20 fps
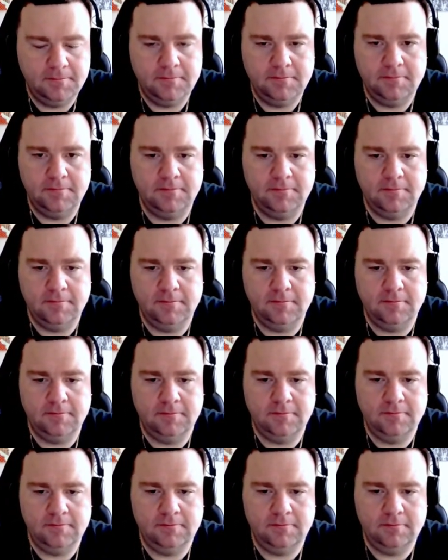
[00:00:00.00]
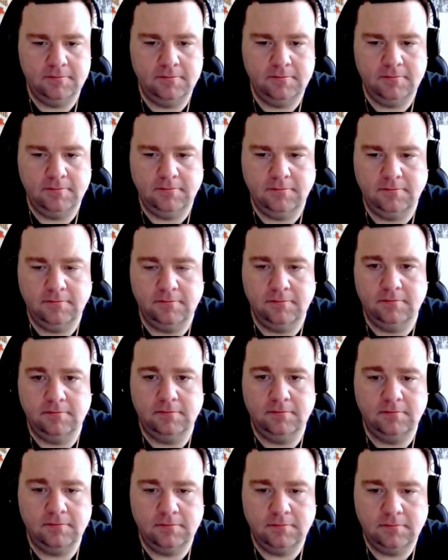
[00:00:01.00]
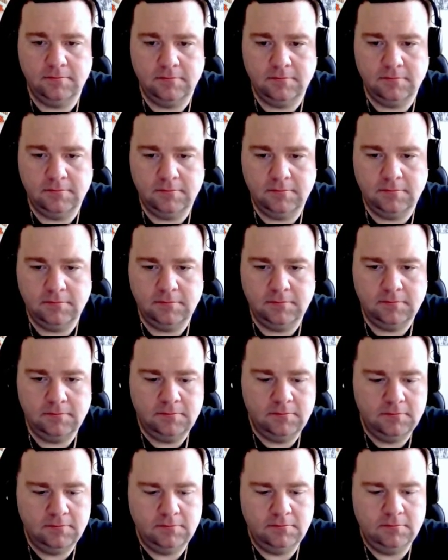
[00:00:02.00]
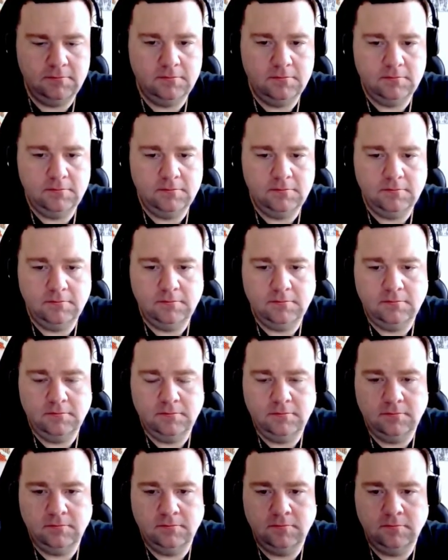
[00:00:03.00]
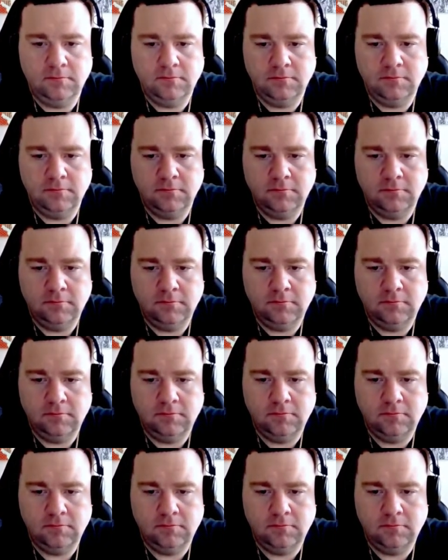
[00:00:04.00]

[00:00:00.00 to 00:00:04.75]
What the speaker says: No words are spoken by the person on screen.